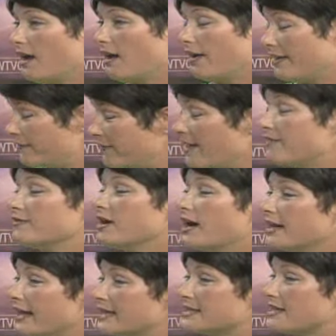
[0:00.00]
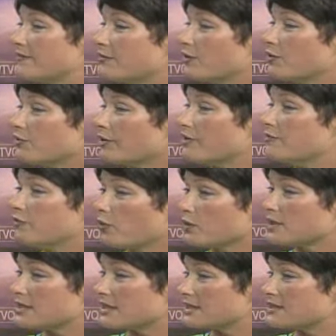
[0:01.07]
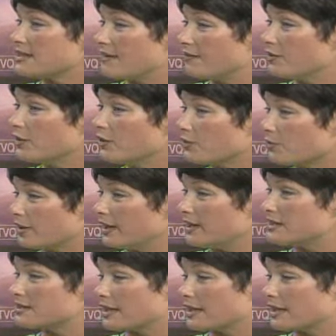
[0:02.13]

uh, 859 873 4673.